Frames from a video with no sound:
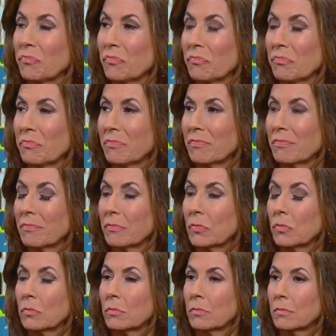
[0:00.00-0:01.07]
They live in lovely
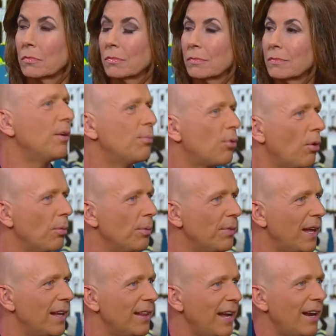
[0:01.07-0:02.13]
neighborhoods. They haven't any
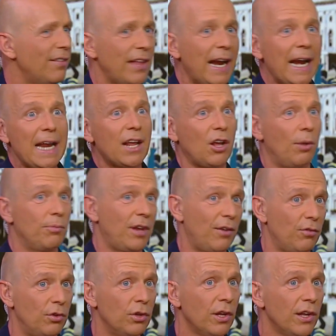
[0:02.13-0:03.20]
problem. Their incomes
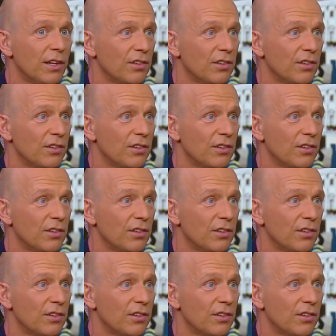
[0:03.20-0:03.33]
haven't